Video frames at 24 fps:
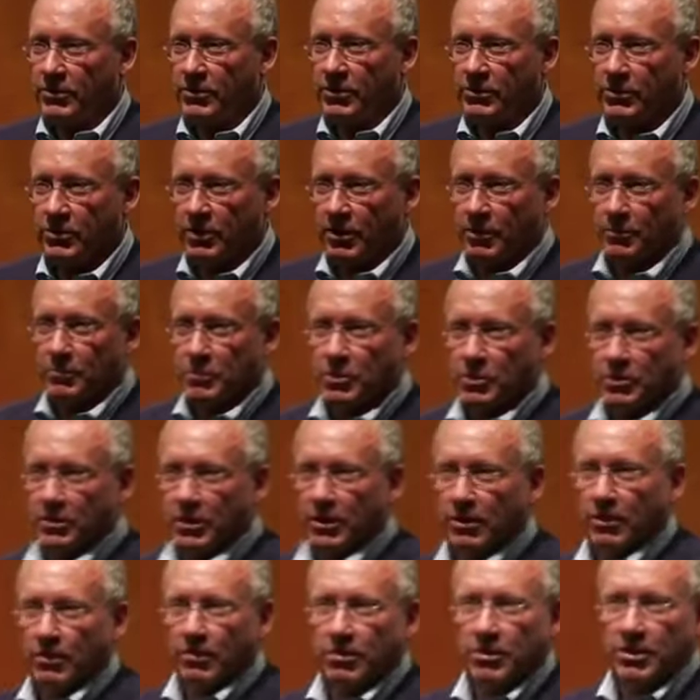Is this an
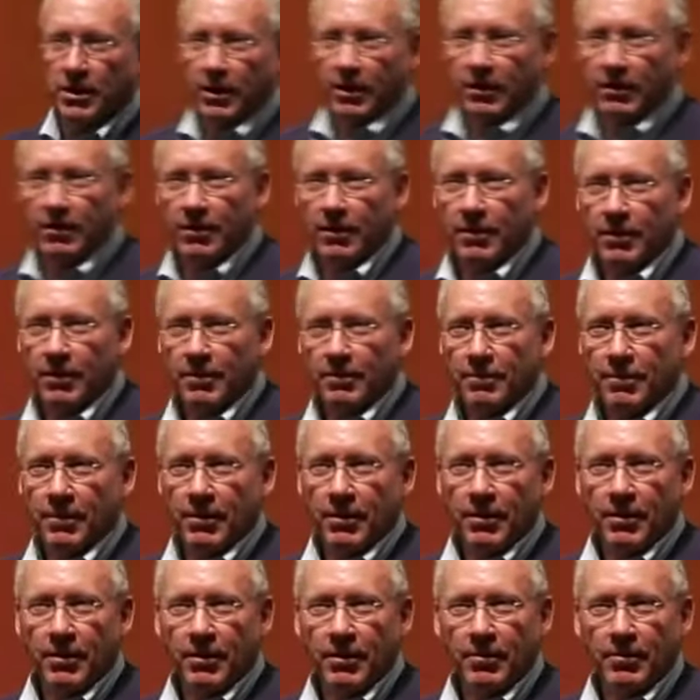obscure thing?
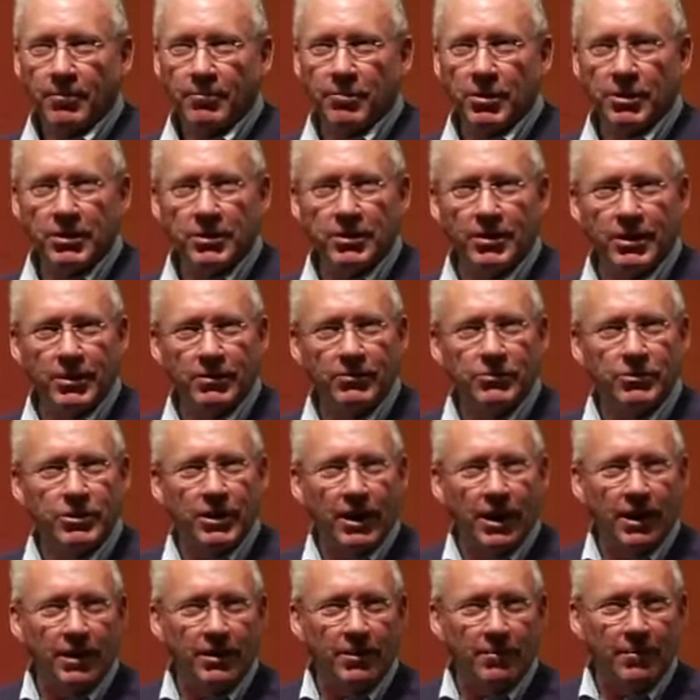But didn't
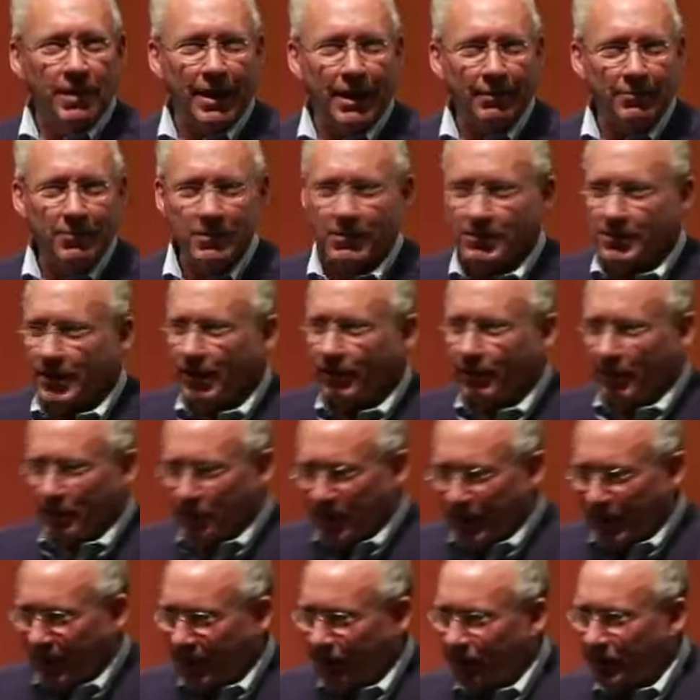John the Baptist say,
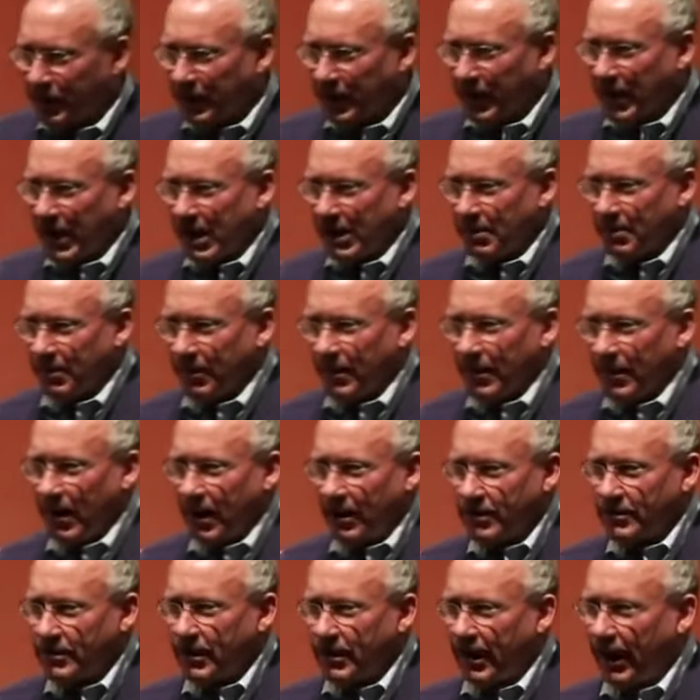repent for the kingdom of
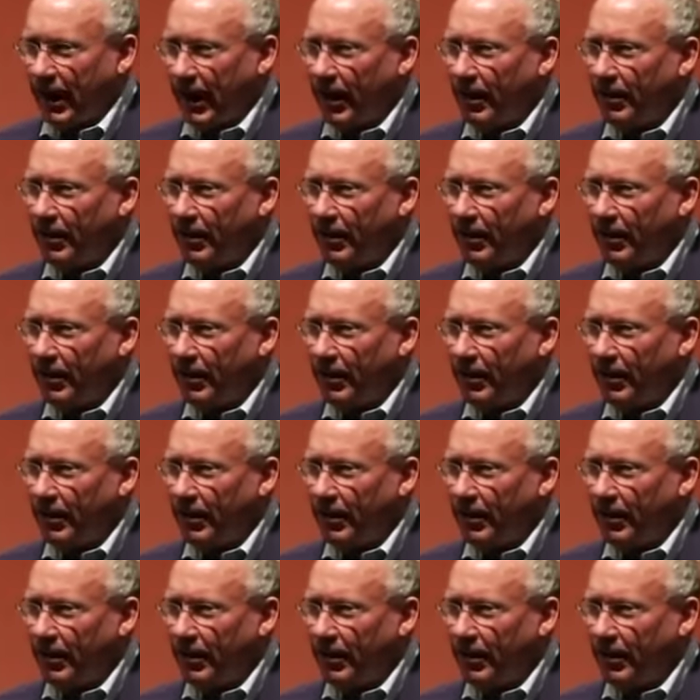God is at